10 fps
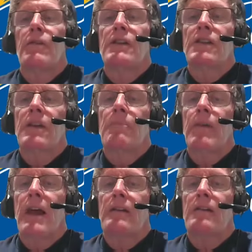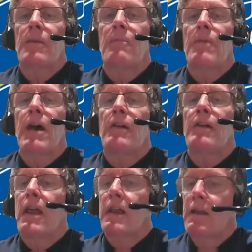Please get back to me
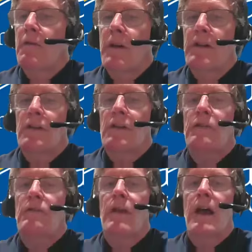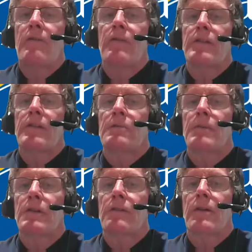about any questions you have on
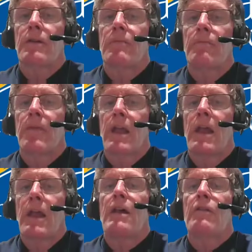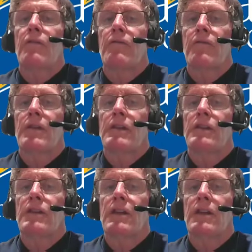this material, and I'll look forward
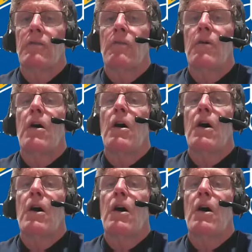to seeing you